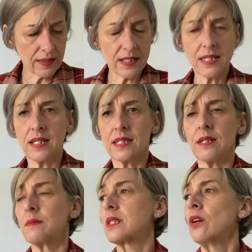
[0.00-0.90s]
the
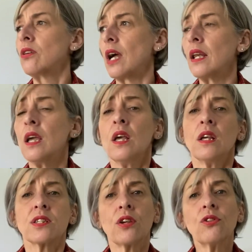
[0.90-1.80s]
systems. All right.
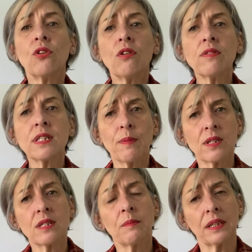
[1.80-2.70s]
So your
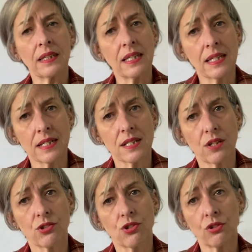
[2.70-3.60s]
responsibility is
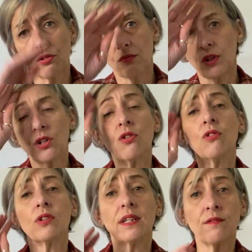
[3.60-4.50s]
to
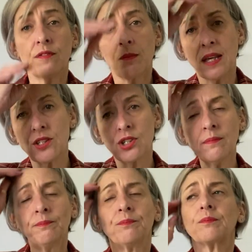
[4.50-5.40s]
record
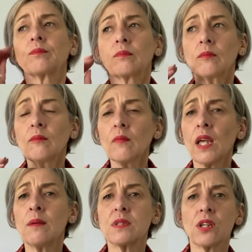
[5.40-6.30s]
information.
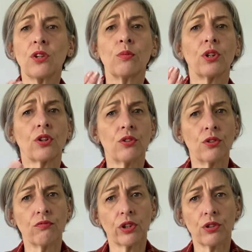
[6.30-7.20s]
So you would
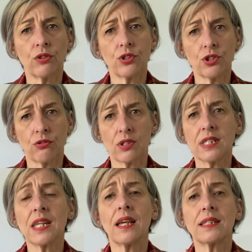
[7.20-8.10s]
record
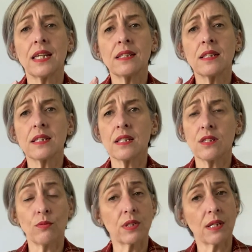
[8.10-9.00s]
children's attendances.
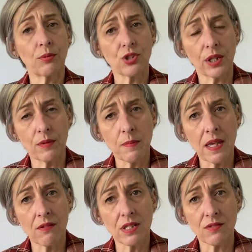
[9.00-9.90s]
You would double check with
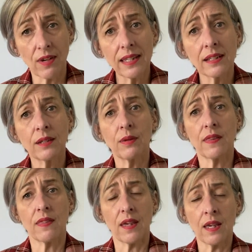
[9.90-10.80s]
parents regularly
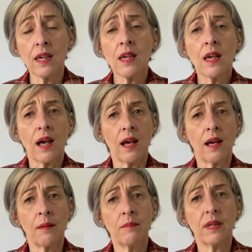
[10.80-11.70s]
whether
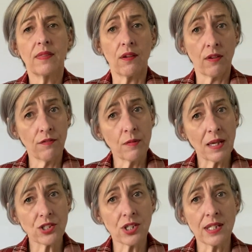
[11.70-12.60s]
their
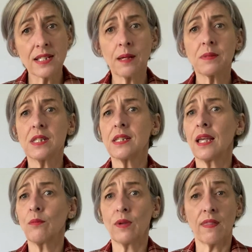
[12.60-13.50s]
information is up to
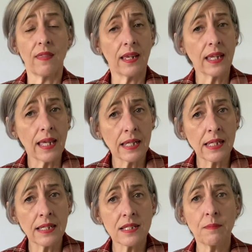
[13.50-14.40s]
date, whether their care
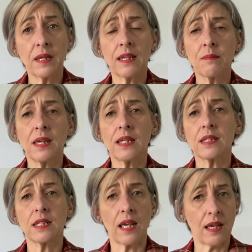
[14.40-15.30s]
needs are being met,